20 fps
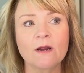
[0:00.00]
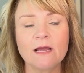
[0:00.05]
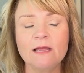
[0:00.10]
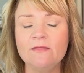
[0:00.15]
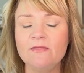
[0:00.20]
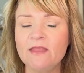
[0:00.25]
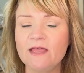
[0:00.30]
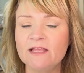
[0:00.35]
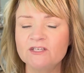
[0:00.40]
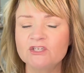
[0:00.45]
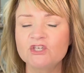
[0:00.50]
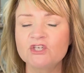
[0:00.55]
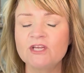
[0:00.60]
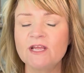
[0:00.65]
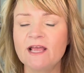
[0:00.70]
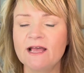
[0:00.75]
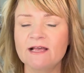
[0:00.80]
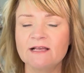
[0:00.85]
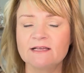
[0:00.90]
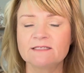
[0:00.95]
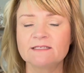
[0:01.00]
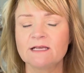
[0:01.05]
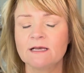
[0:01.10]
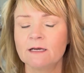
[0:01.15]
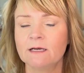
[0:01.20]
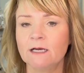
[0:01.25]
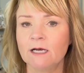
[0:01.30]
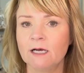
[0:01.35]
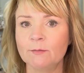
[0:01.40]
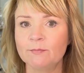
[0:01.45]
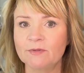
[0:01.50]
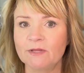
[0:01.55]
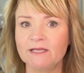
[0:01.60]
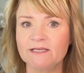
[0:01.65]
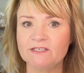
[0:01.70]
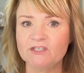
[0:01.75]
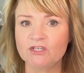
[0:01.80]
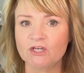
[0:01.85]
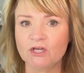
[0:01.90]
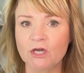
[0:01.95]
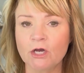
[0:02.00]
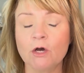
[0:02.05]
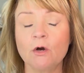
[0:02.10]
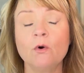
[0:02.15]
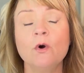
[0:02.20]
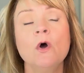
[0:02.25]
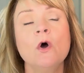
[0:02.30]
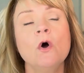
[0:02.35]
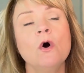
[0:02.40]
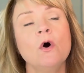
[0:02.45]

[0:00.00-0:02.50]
And then she has a place to go.